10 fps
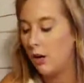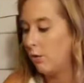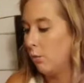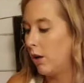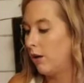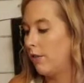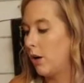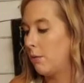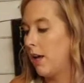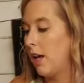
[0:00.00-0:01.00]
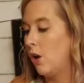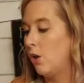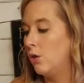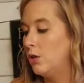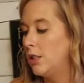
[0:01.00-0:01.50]
one of our main
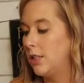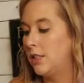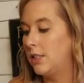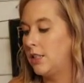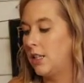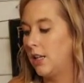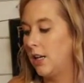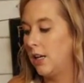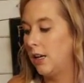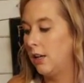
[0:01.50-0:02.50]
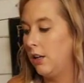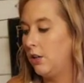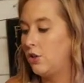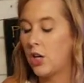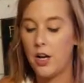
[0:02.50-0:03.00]
goals, is to
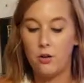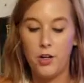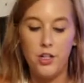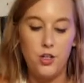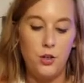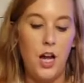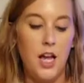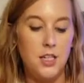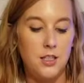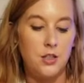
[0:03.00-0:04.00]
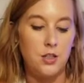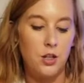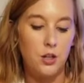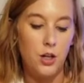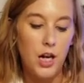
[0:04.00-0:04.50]
try to reach you guys and show
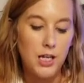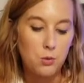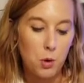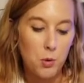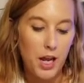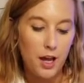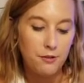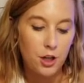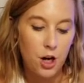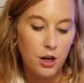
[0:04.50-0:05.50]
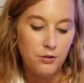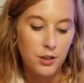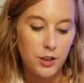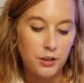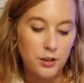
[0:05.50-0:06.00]
you guys what we have to
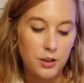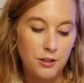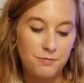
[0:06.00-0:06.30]
offer. So